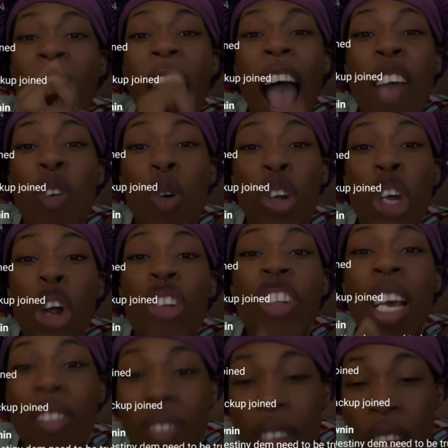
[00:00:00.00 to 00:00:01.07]
I don't care.
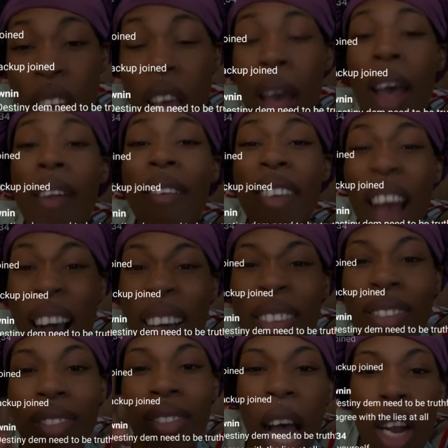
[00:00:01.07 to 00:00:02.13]
Destiny, nah
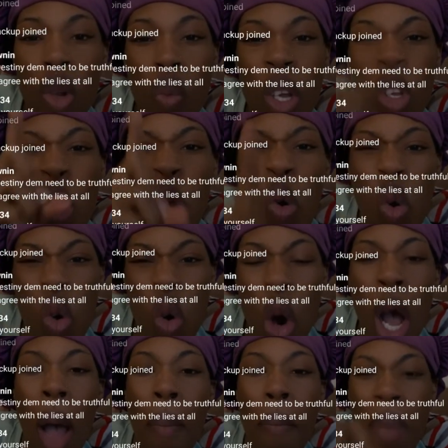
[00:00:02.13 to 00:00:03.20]
stand with
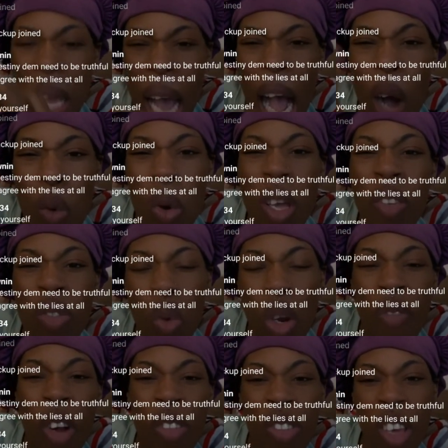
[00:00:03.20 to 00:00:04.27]
Uno. Me and Uno is two
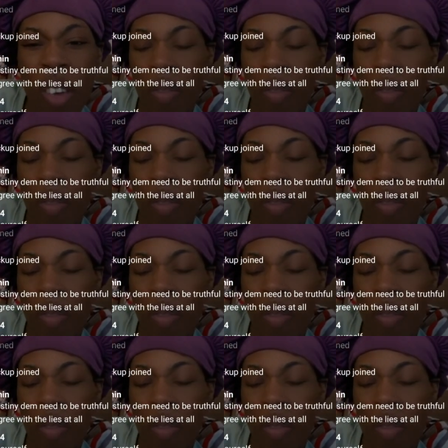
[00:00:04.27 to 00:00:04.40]
different